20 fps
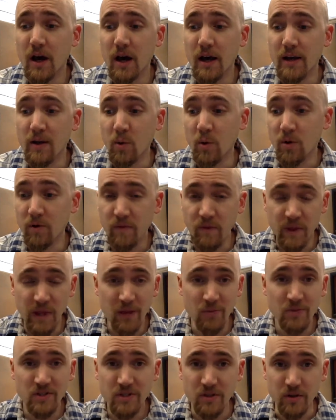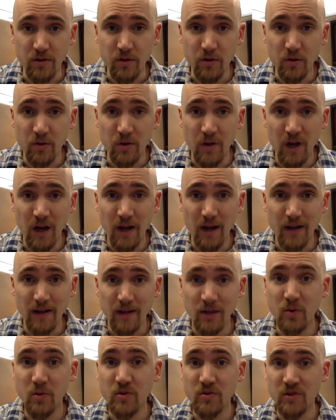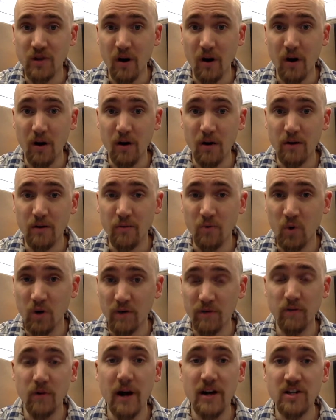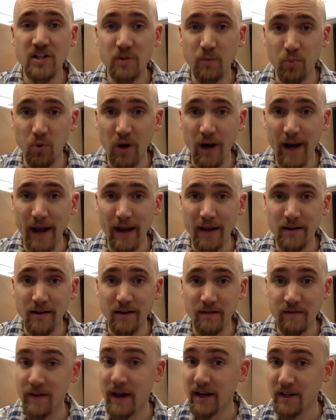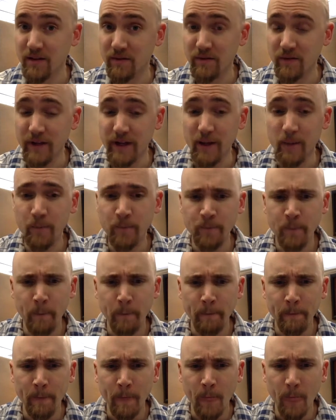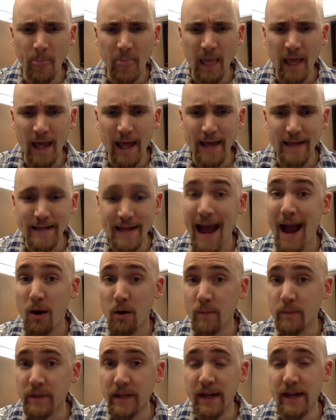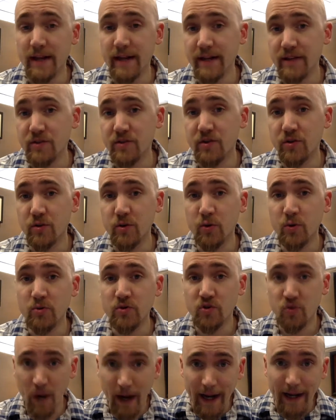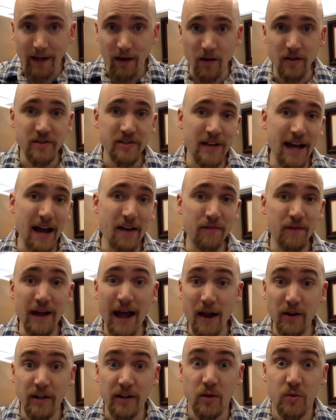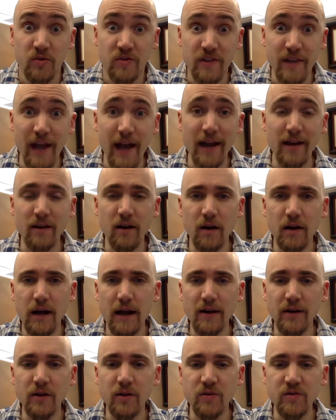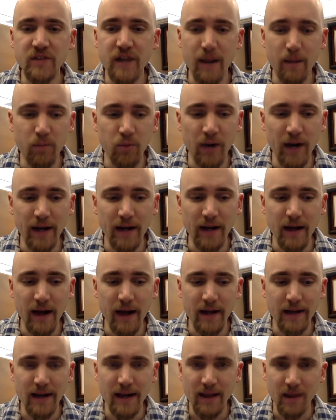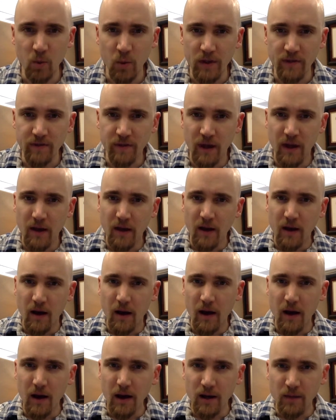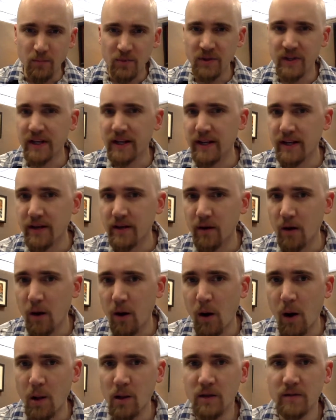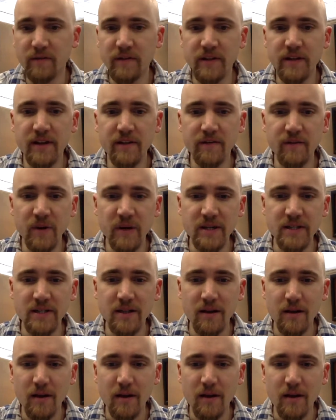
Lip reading: in order for them to use our refreshed brand effectively. And now I'm beginning to train our staff on how to use that brand guide, now that we've completed all of the different